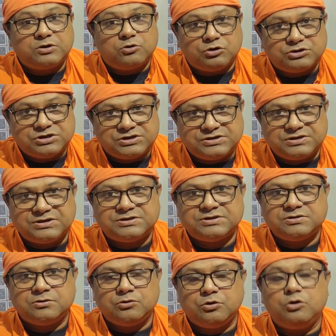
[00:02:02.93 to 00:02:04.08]
consciousness
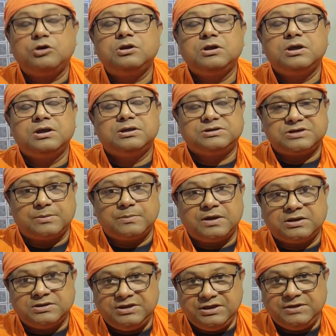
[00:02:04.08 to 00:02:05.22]
or
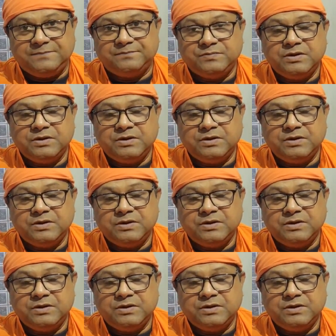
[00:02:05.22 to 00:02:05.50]
samadhi,